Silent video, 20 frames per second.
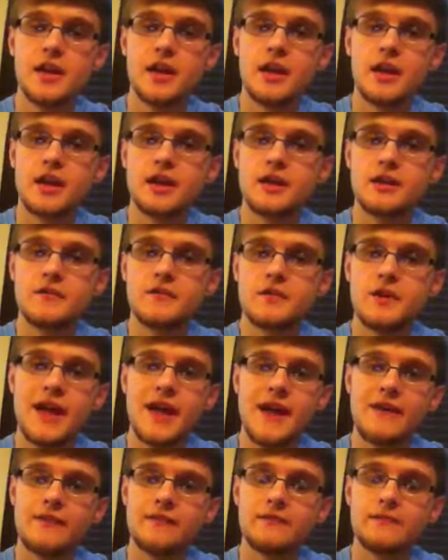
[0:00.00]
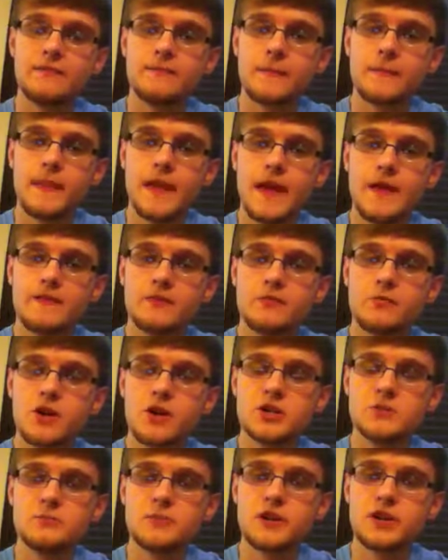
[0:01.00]
And if you have haven't
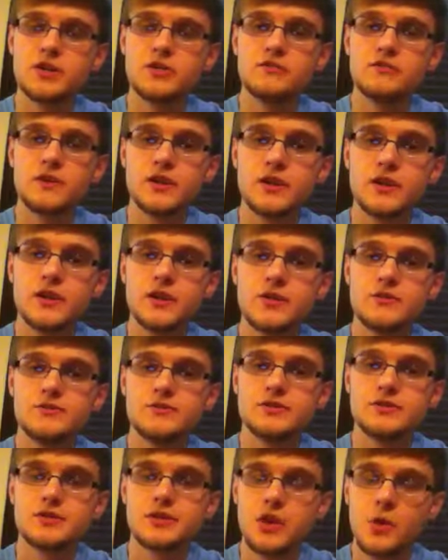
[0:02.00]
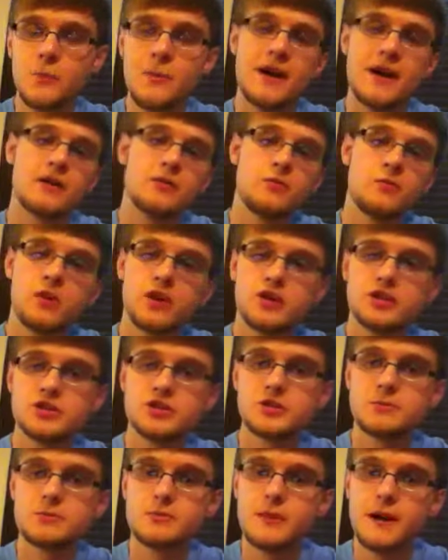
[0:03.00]
watched my other videos, go back and watch
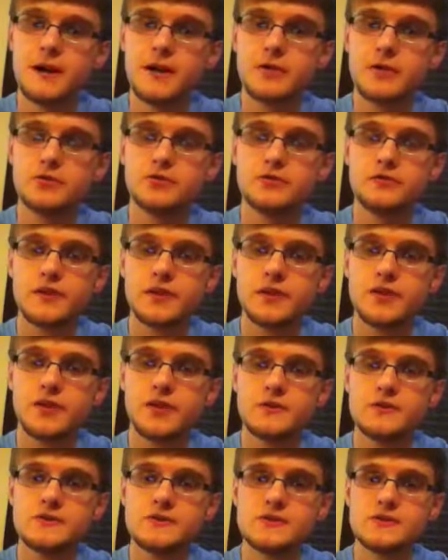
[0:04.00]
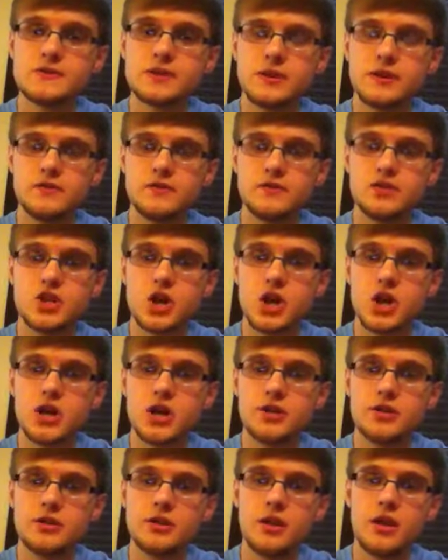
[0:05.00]
some of my old videos of
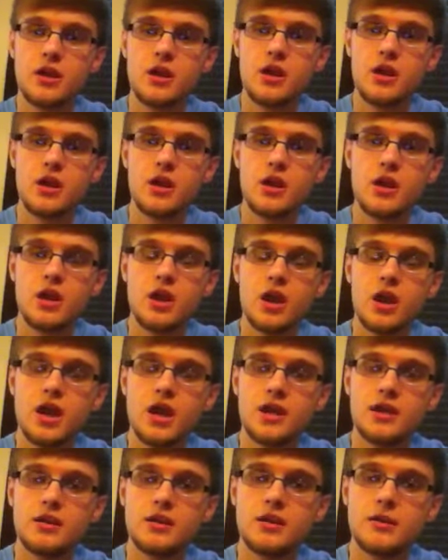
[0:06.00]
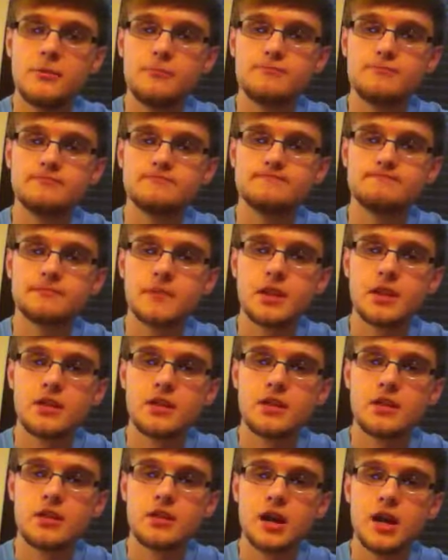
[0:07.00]
John. And um,
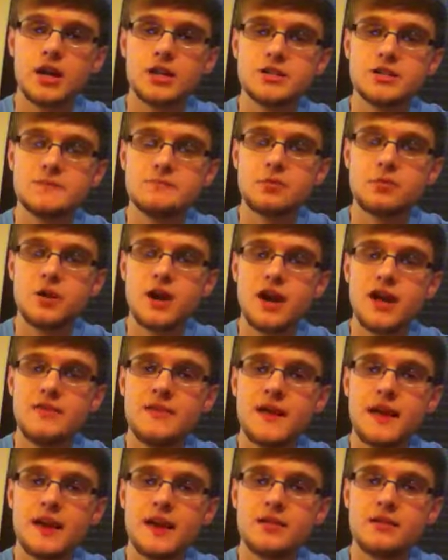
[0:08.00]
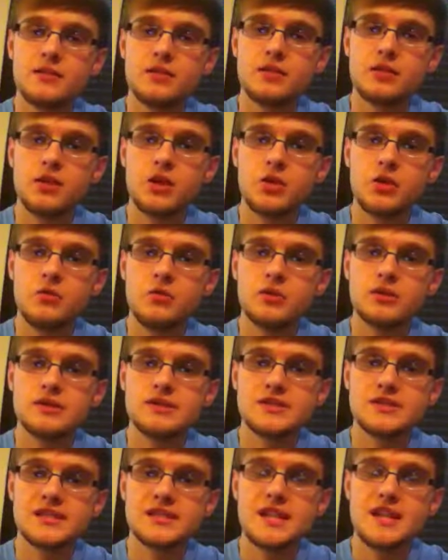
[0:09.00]
I just pray that you would
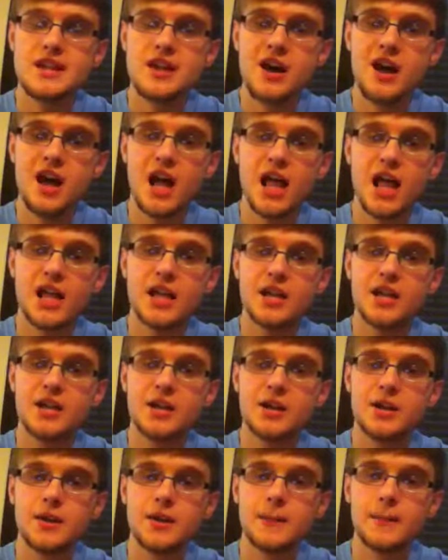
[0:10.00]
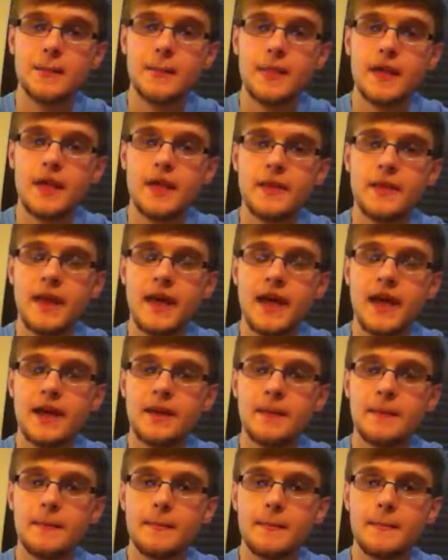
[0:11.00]
seek God and
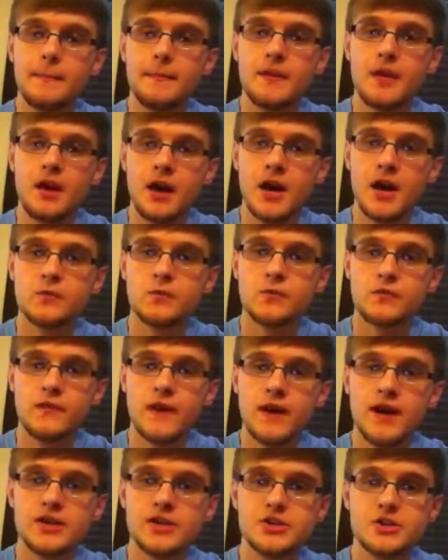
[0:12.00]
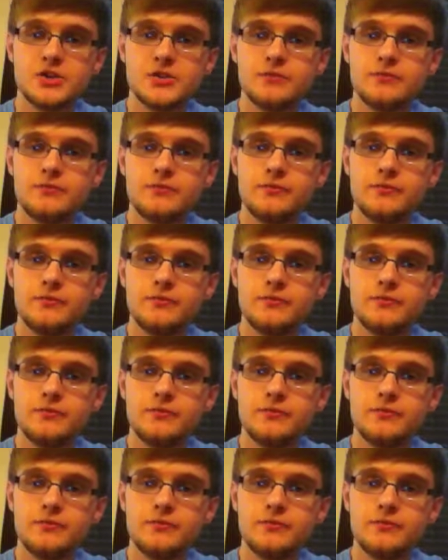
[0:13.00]
that God would find you.